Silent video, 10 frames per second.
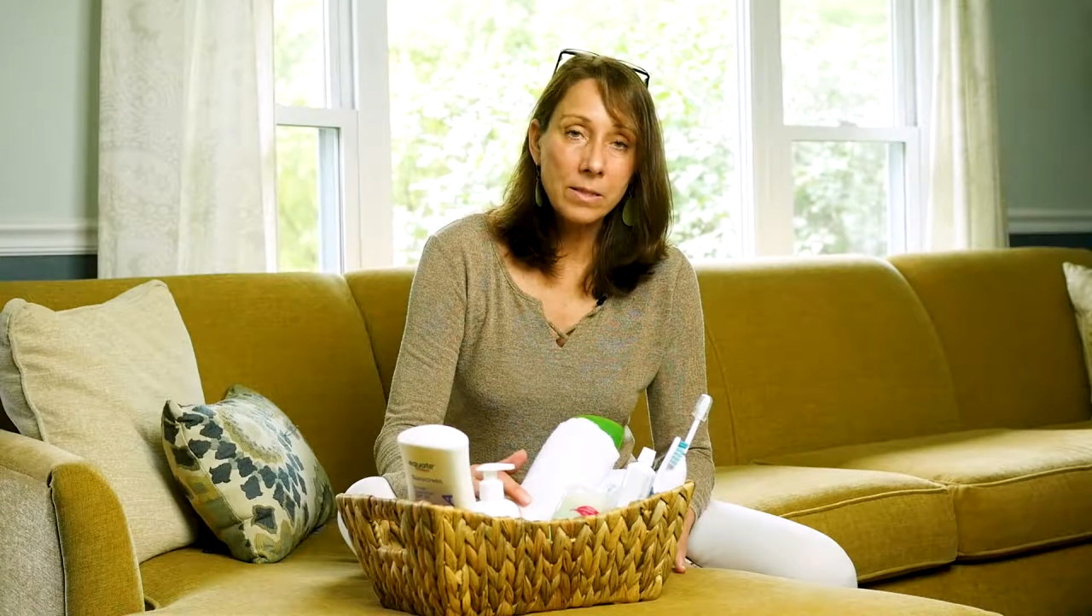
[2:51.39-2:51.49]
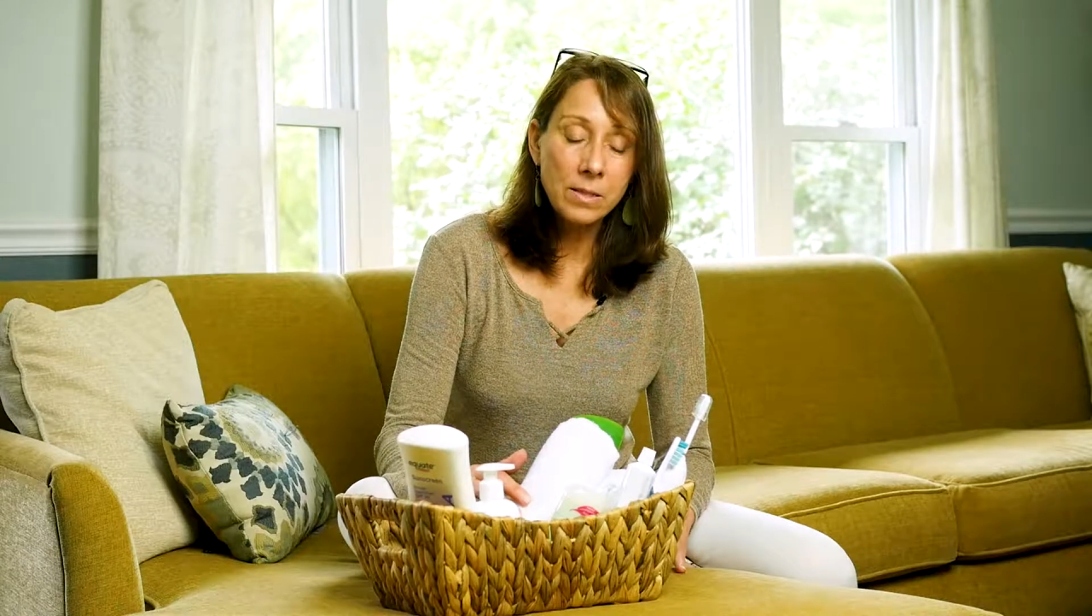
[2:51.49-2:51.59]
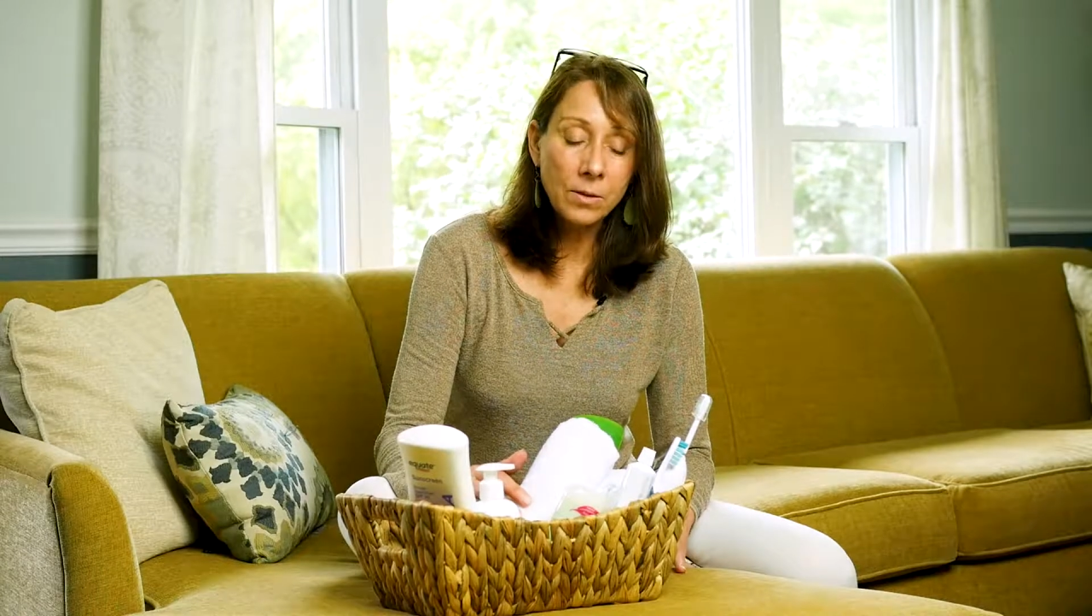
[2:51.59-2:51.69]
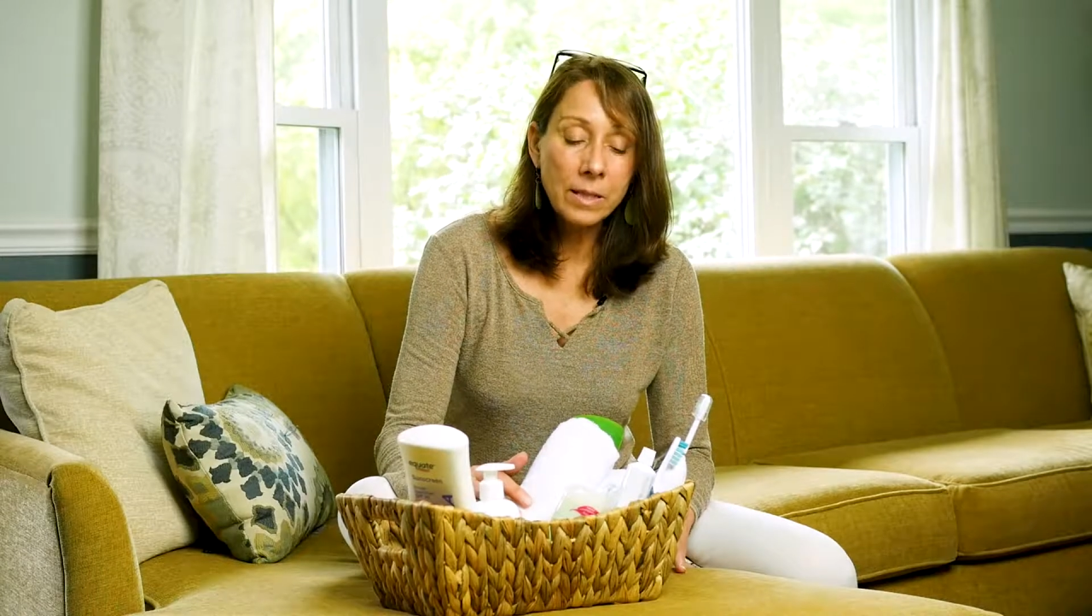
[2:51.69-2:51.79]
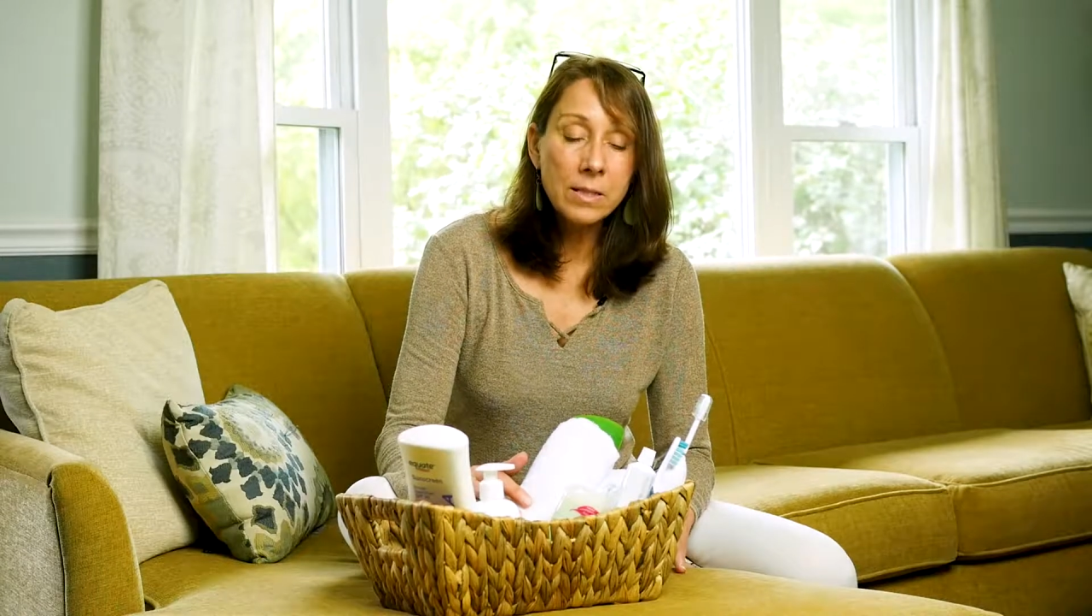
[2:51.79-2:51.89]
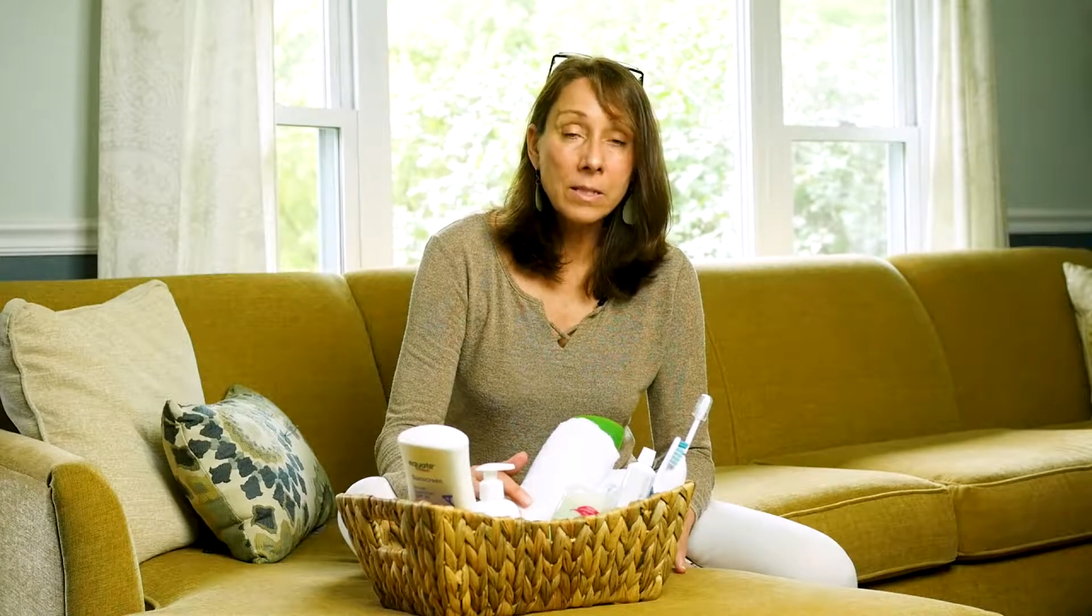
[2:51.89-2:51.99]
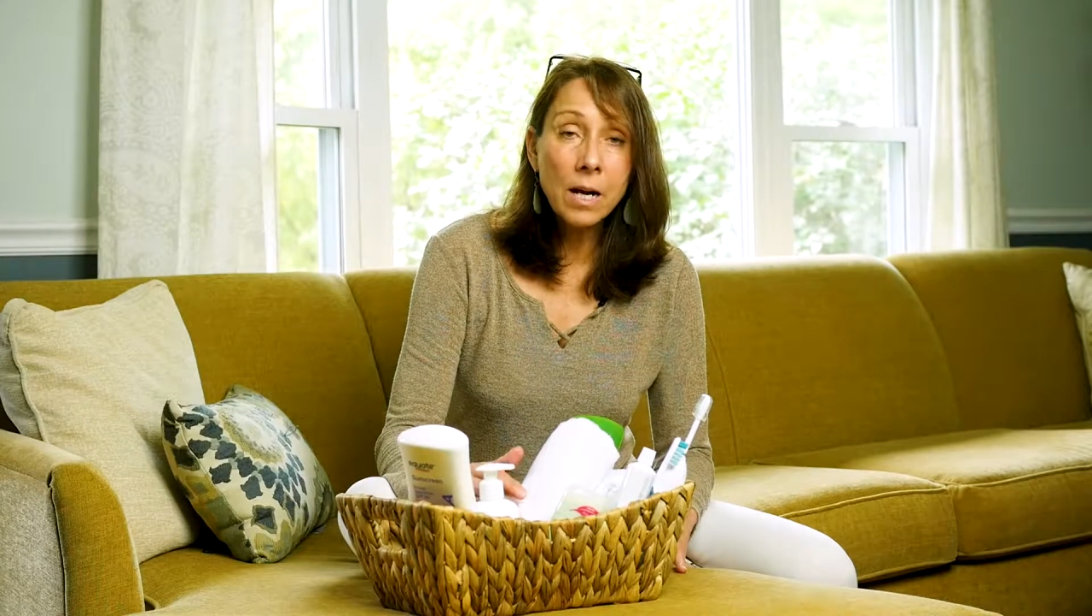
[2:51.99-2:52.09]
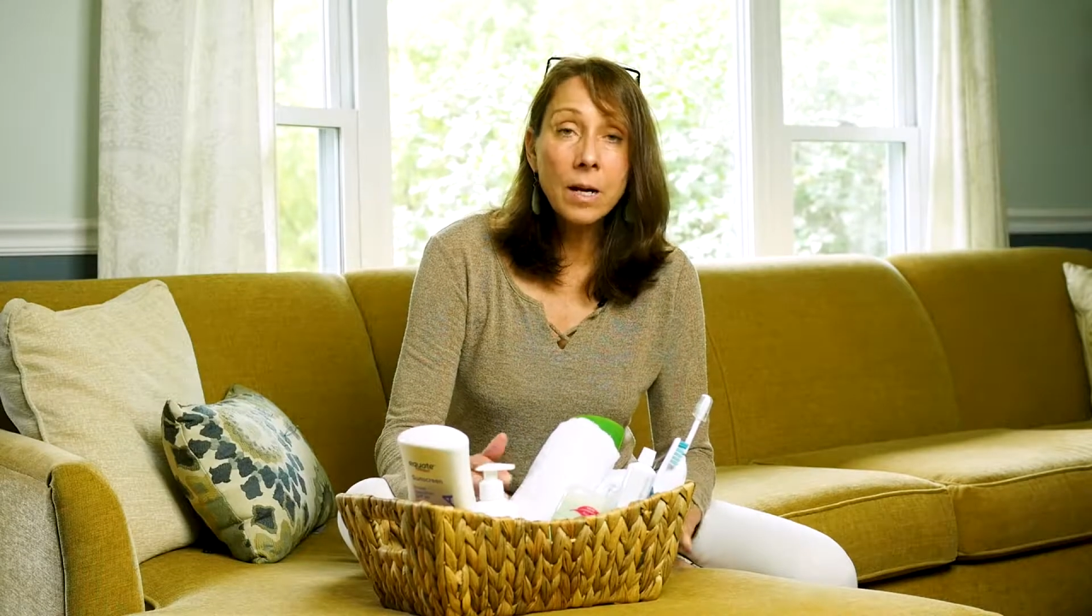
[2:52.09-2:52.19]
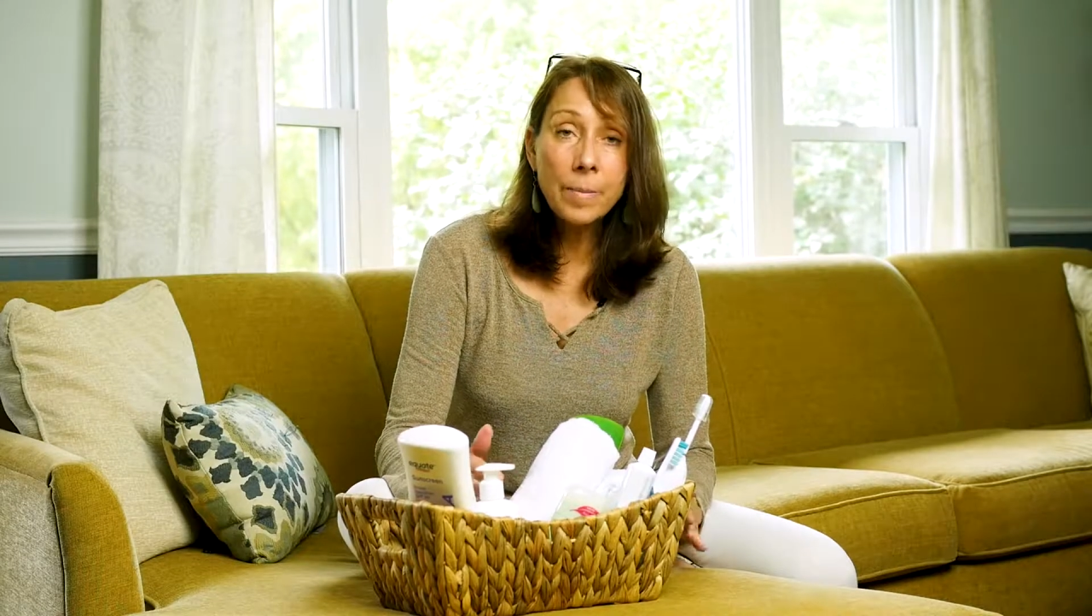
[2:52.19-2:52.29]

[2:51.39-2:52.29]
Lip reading: So let's talk